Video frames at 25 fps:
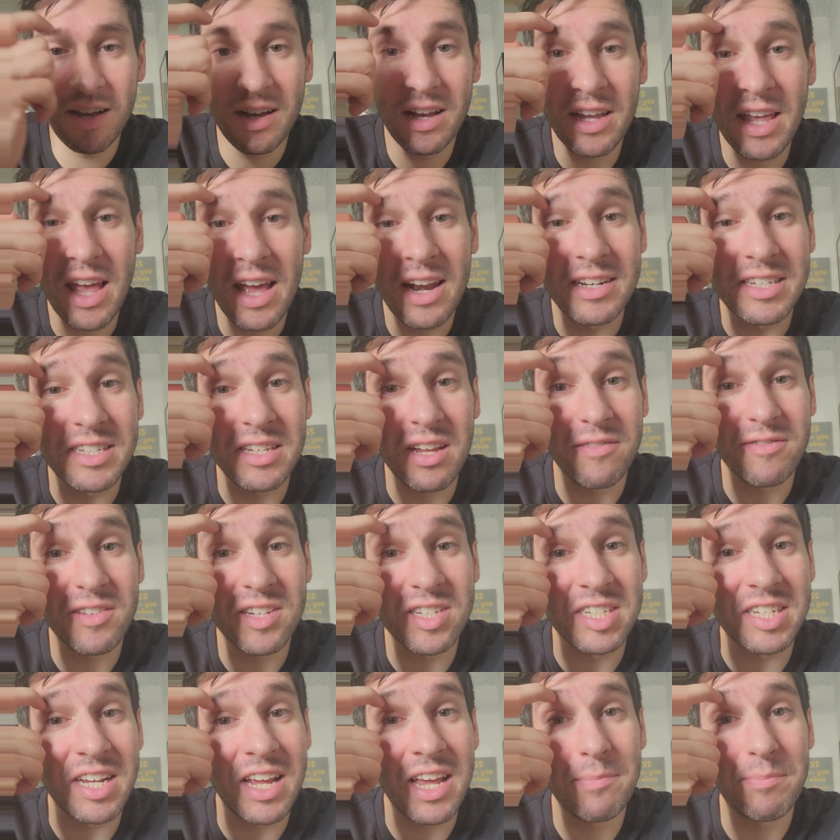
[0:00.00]
again, it's tough to
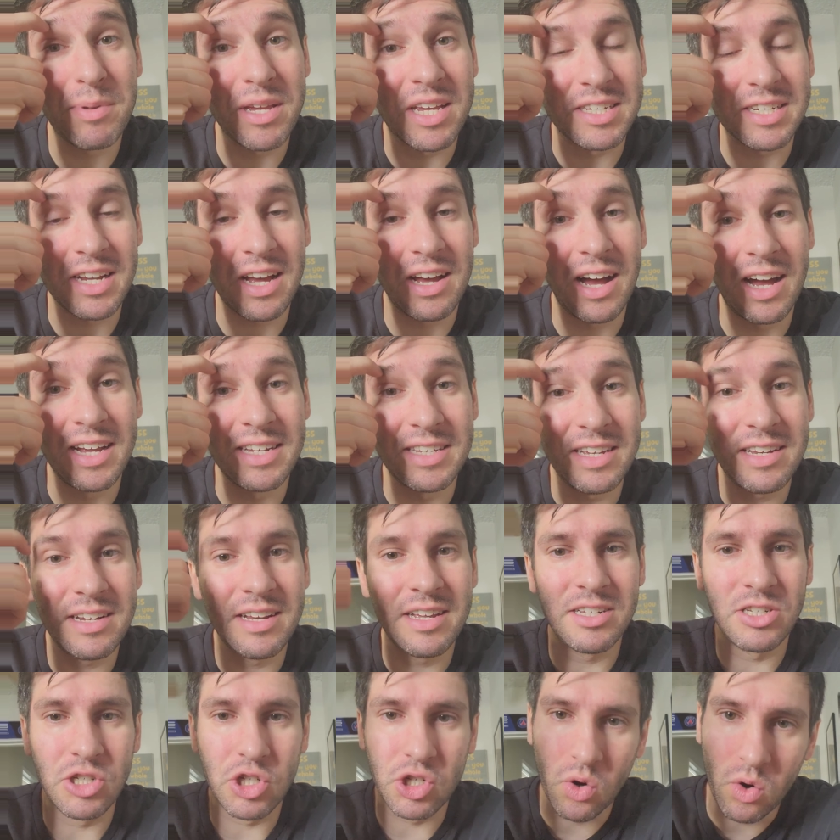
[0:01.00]
say because I did
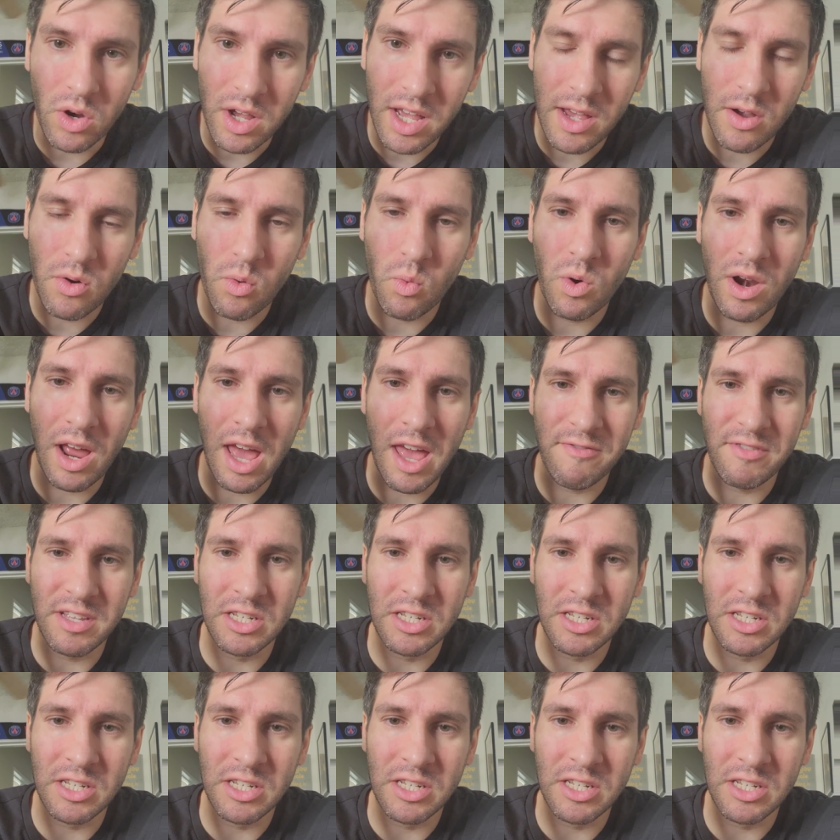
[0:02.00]
enjoy it. Would I have